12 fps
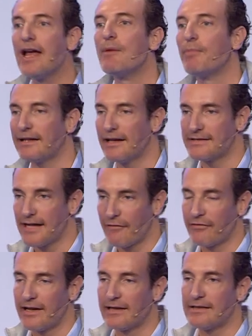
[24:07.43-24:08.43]
But there's
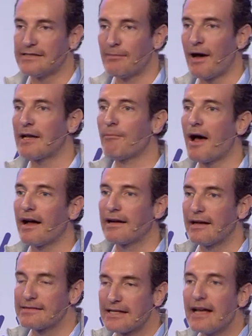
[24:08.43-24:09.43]
definitely some other
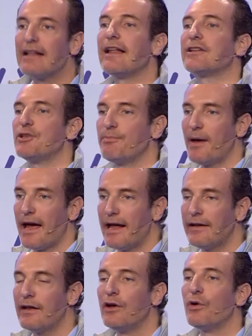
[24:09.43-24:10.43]
markets like
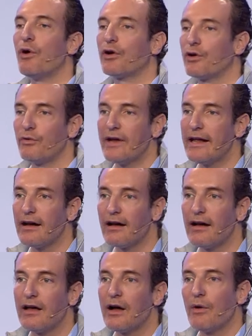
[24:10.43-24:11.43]
Japan or Korea